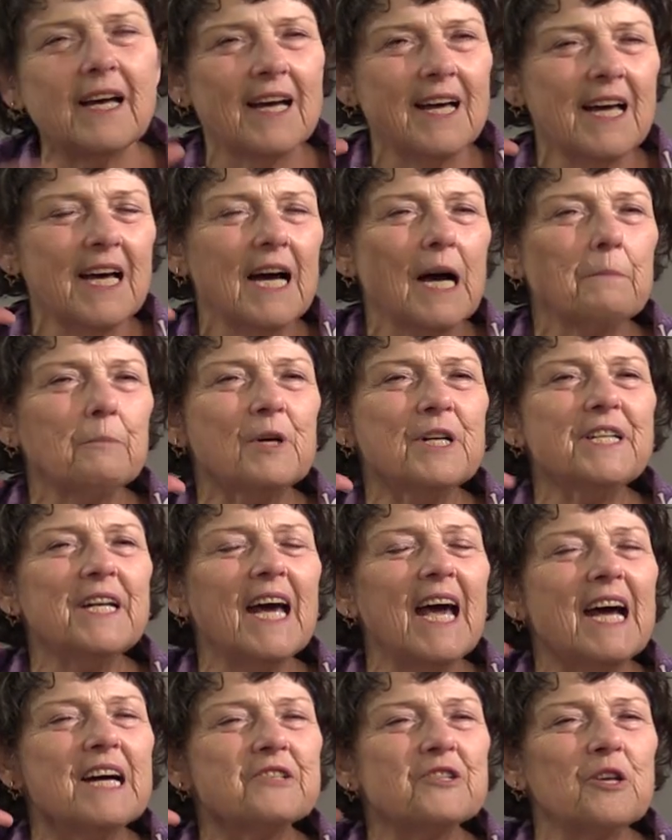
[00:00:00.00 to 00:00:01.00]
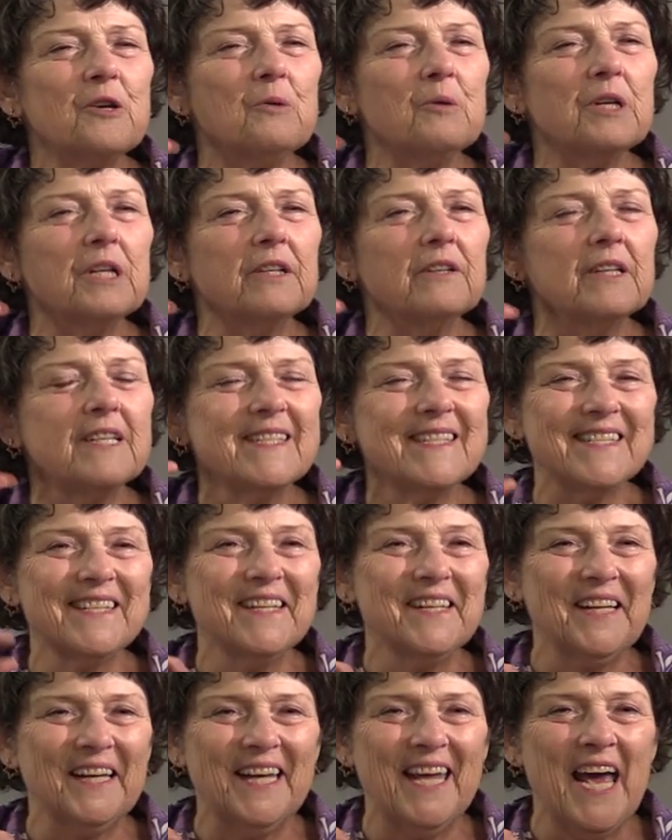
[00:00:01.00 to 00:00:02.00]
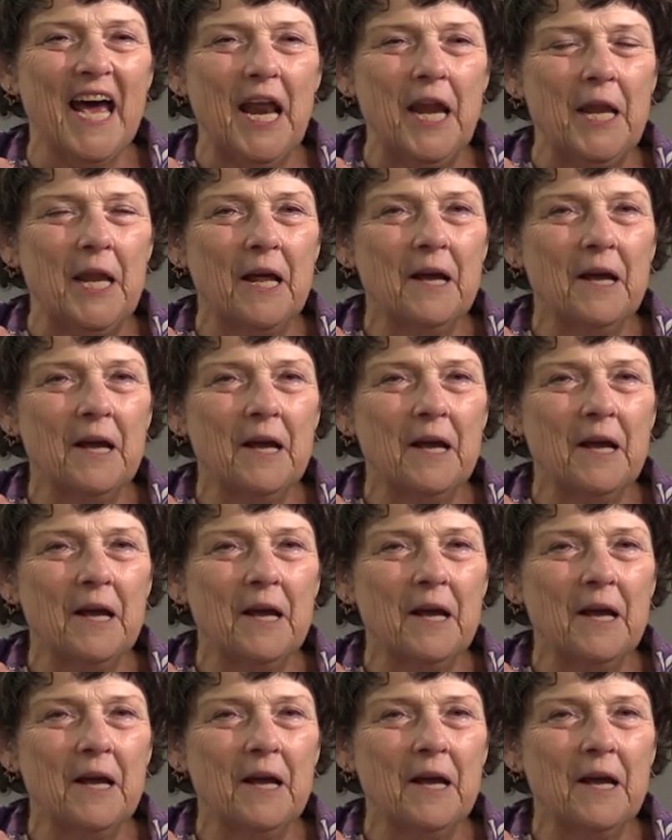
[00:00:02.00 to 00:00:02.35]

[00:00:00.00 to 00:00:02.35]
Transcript: I'm going to ask you to listen again.